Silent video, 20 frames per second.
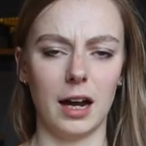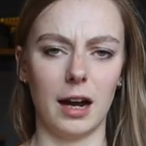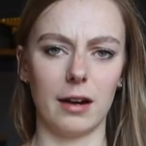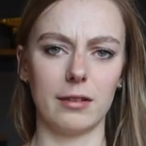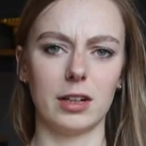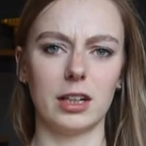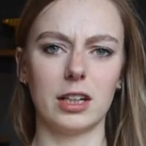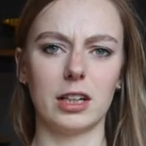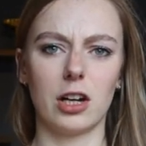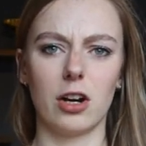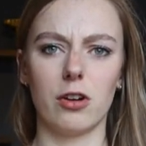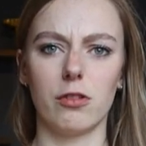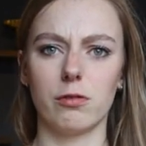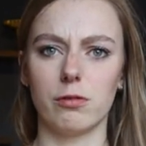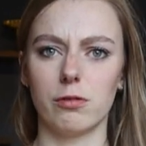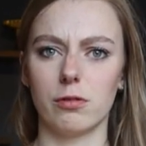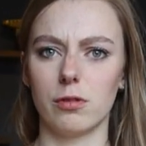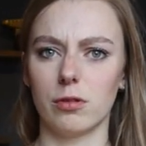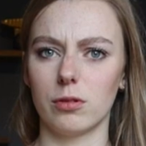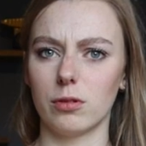I'm going to
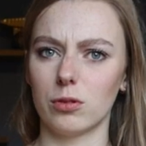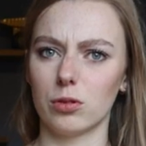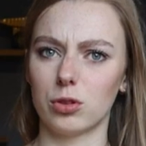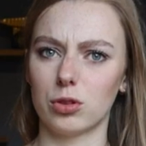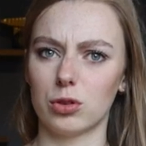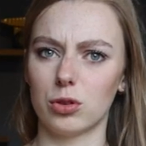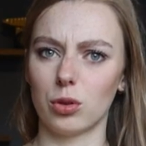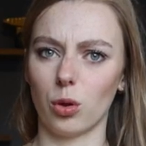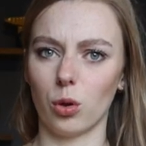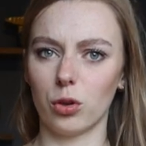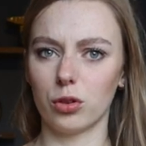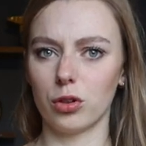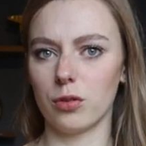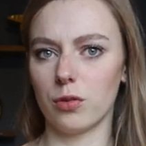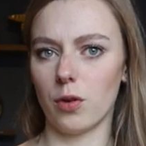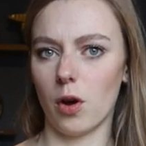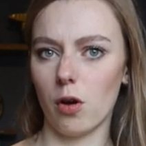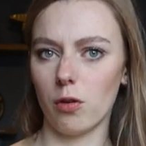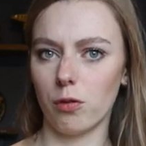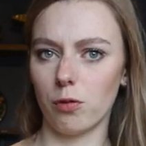go sort
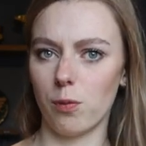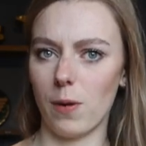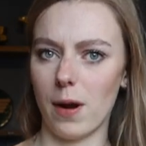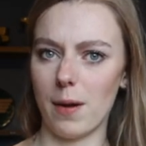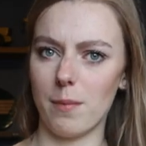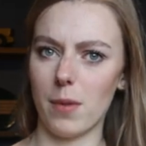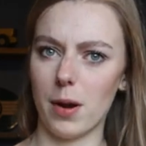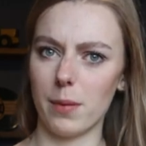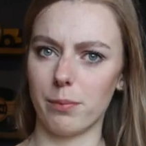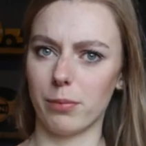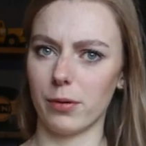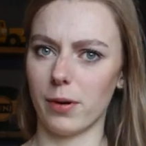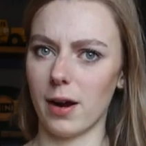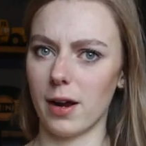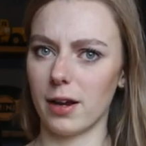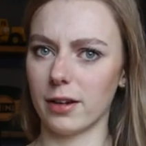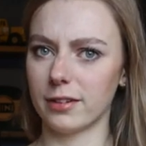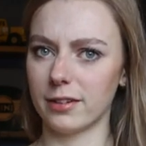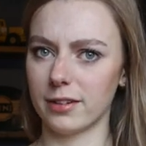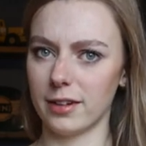of off where my
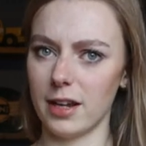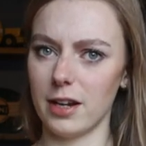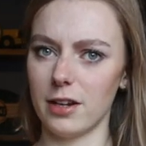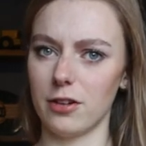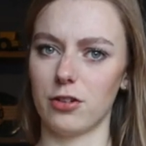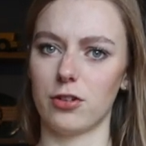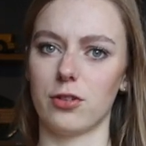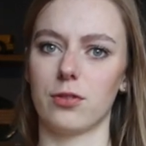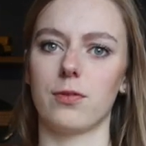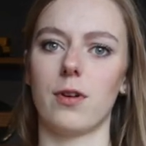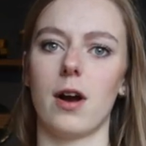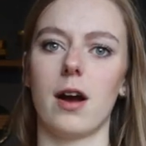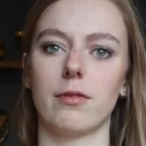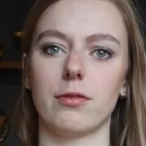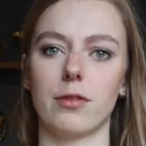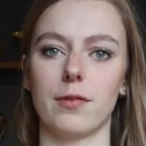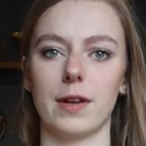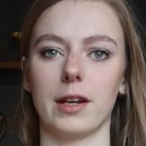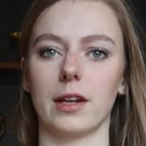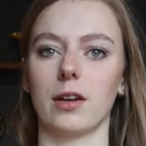bra sits
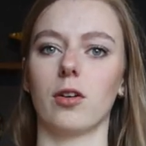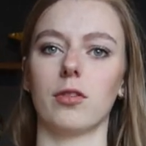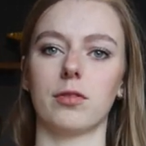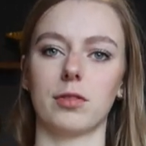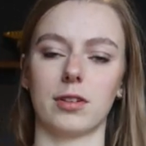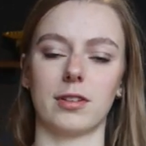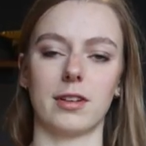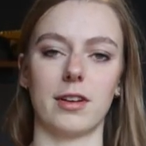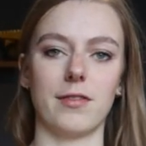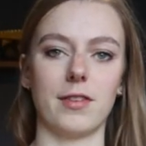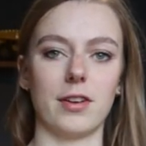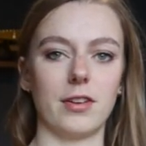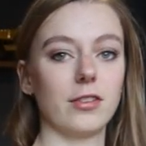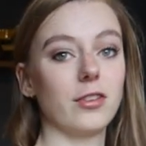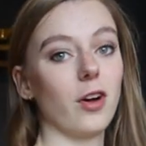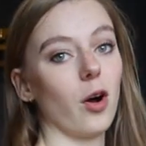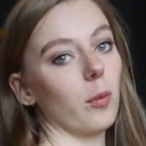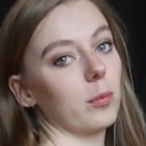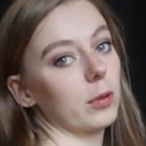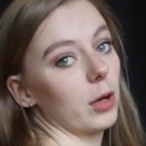rather than obviously this
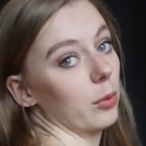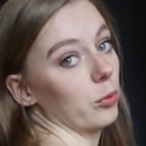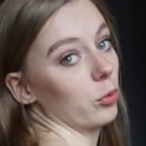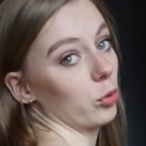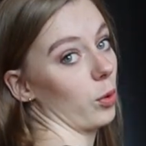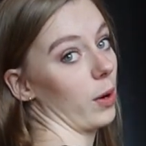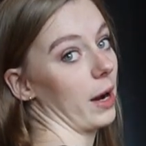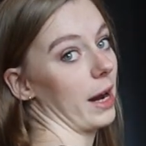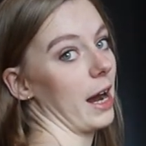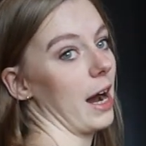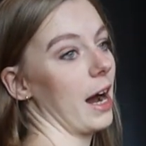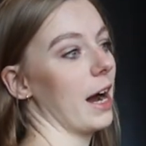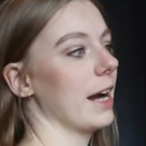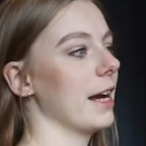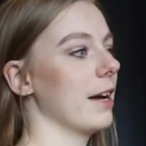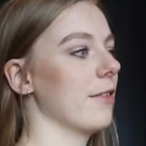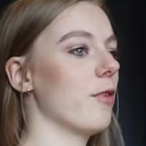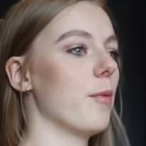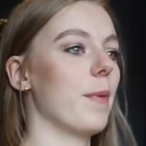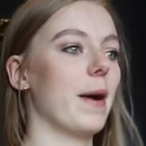top comes quite
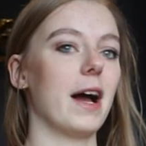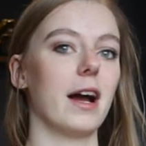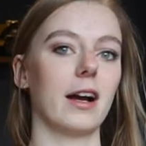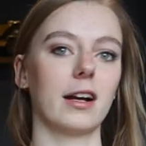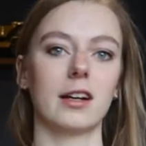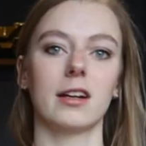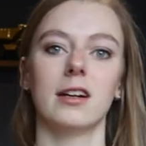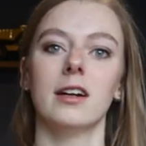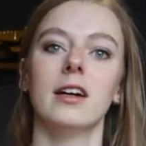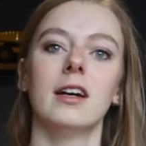high at the back